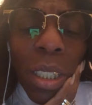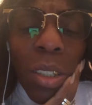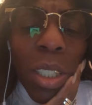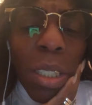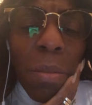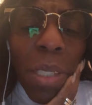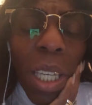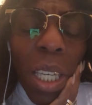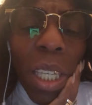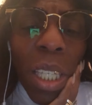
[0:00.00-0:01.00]
You see what I'm
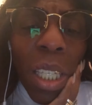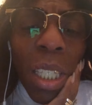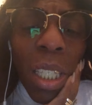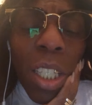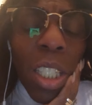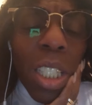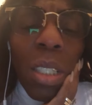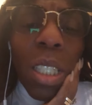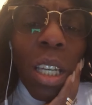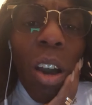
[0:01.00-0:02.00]
saying? Because
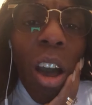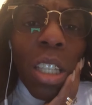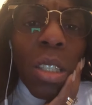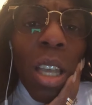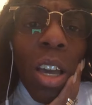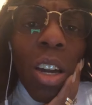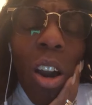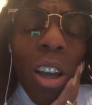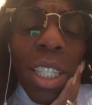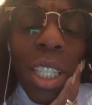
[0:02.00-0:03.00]

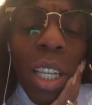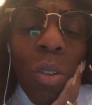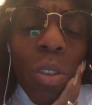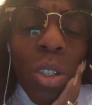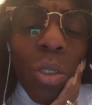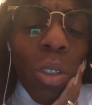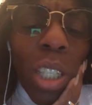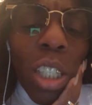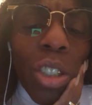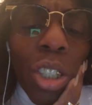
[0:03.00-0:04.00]
God said also, don't
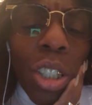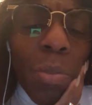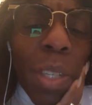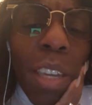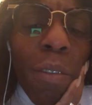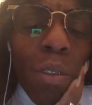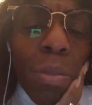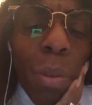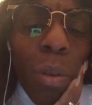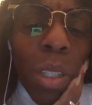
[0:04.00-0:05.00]
let your good be evil
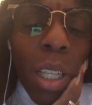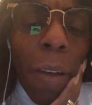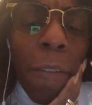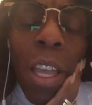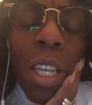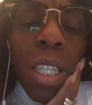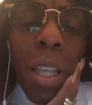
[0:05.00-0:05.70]
spoken of.